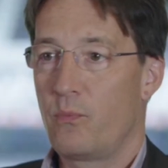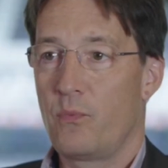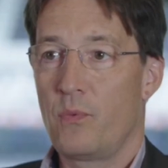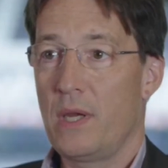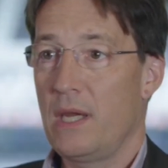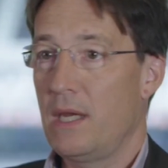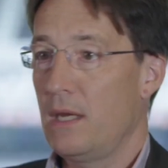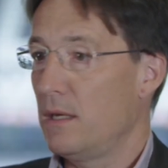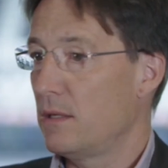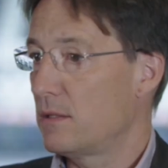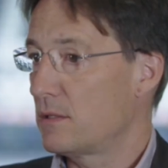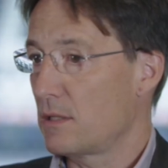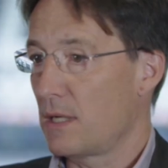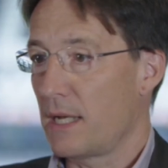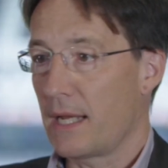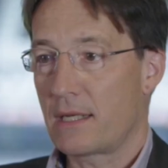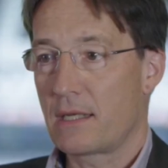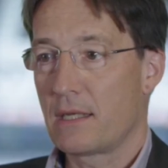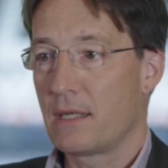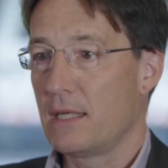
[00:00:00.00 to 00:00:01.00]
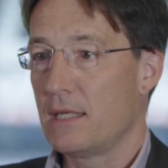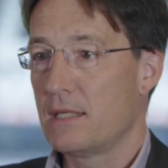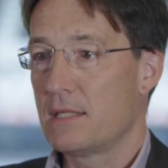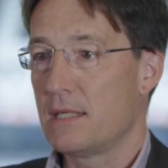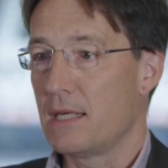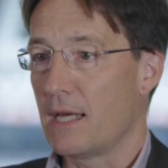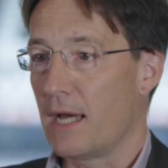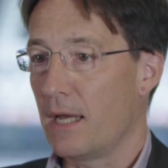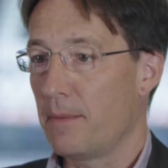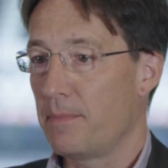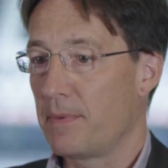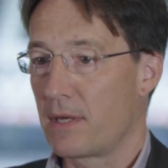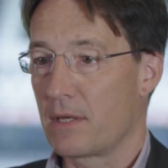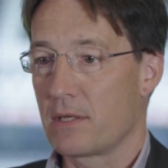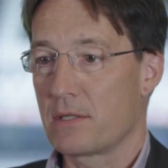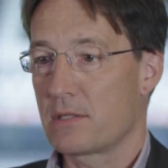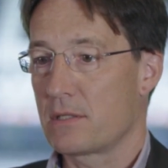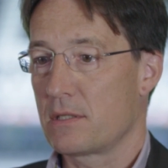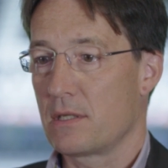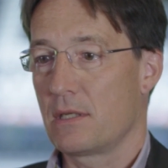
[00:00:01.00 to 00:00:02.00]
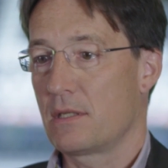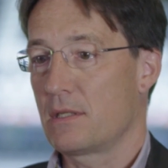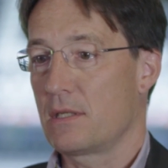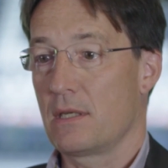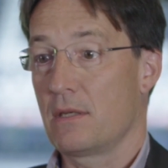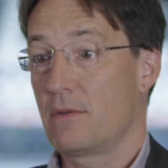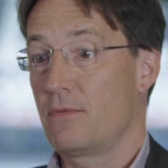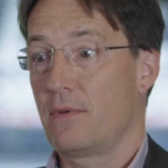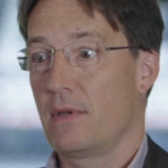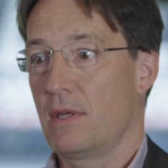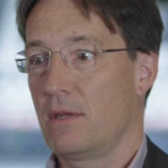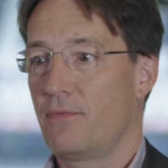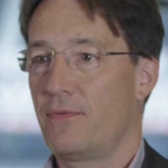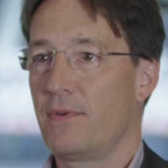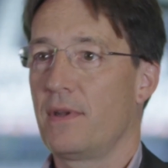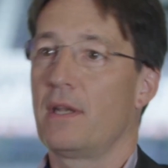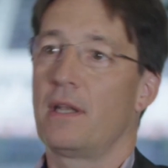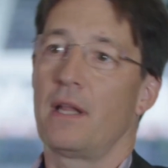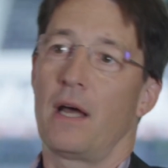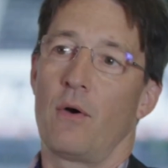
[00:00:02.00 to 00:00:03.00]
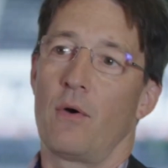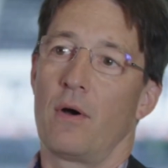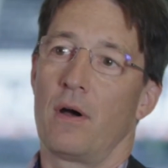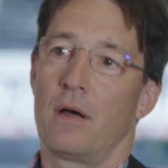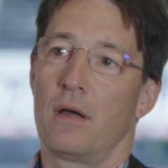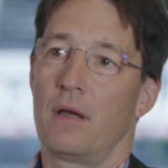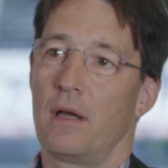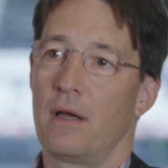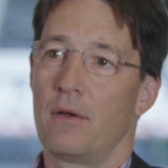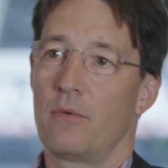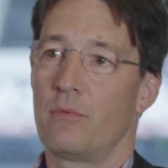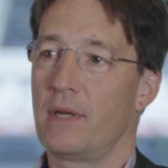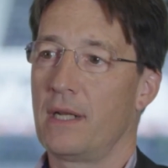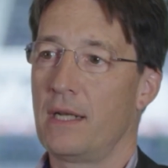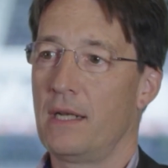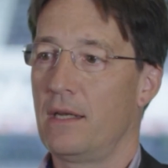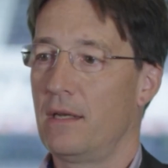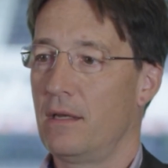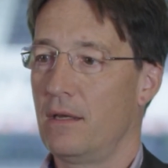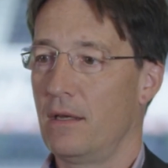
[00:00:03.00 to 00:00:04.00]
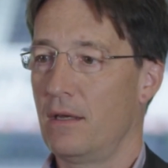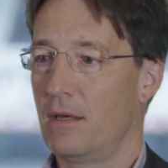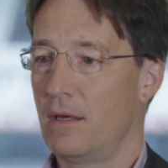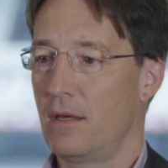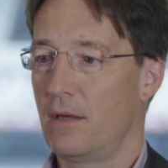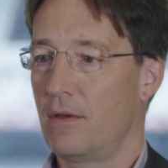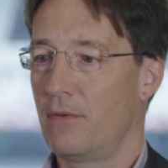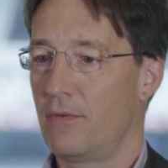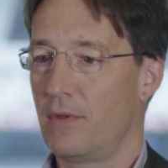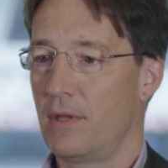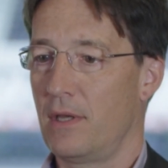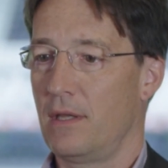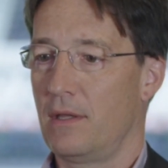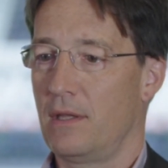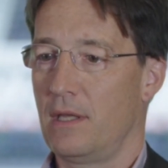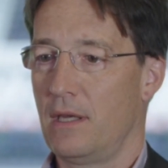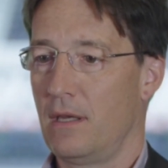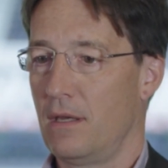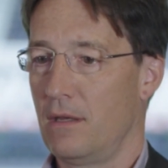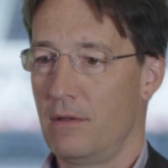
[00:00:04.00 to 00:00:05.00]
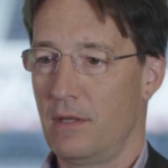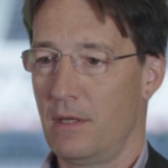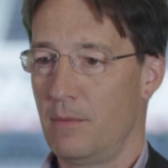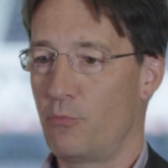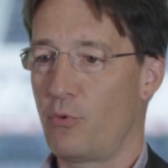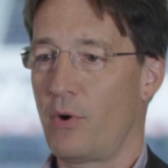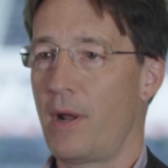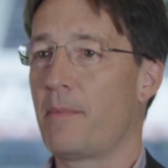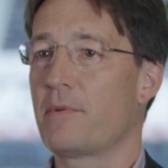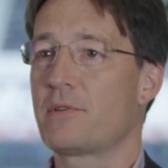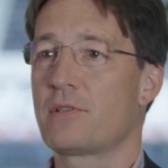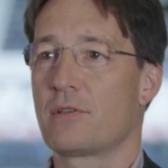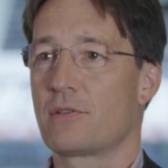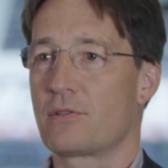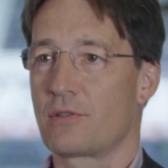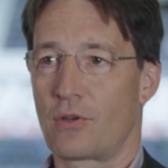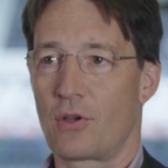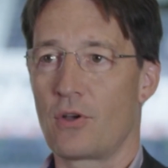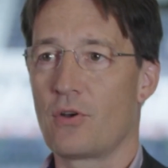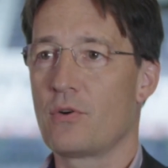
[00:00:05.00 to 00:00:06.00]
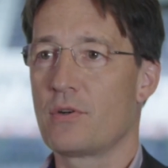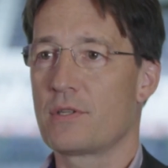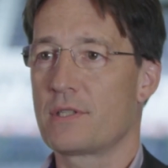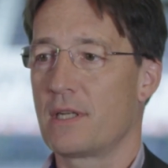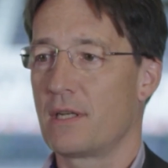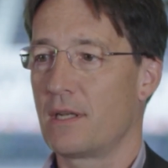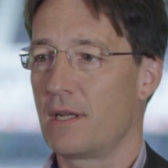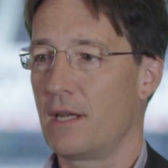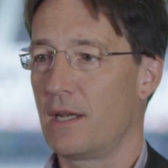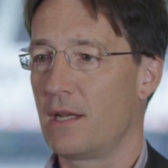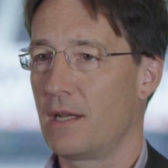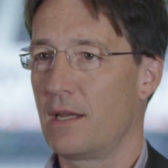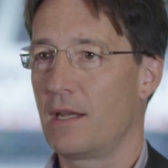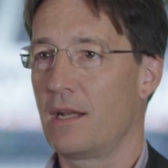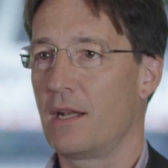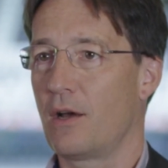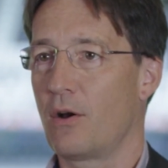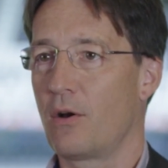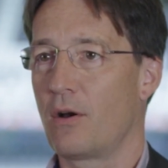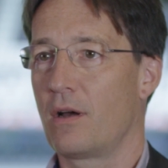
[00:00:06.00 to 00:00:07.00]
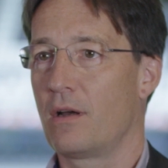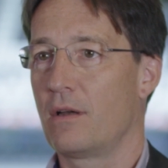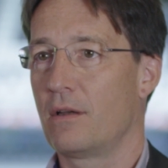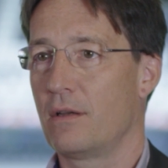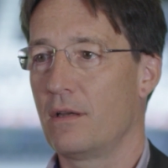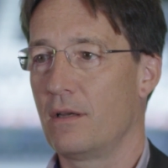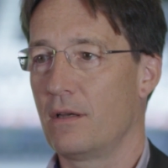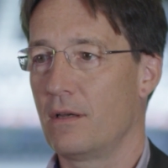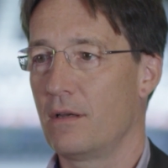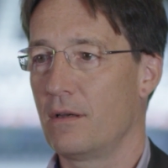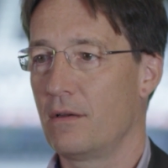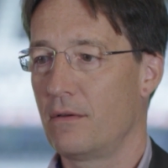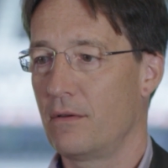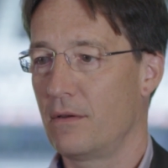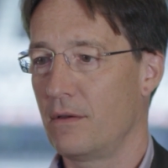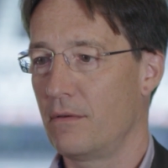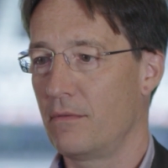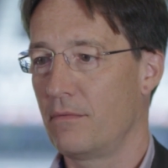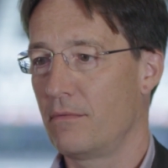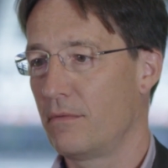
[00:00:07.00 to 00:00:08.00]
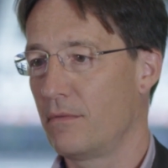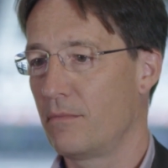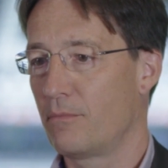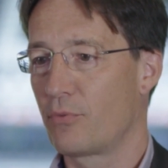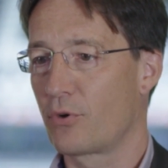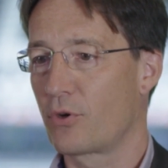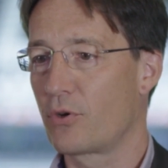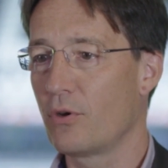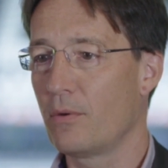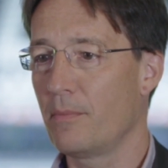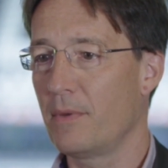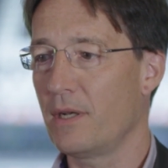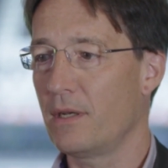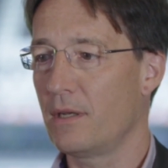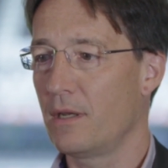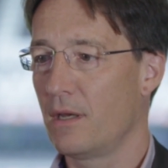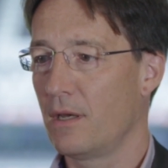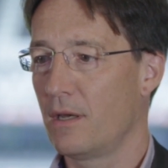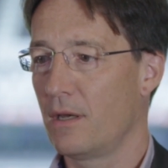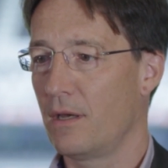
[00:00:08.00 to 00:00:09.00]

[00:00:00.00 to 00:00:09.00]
We selected ECI because it fitted our really the parameters or goals in our procurement,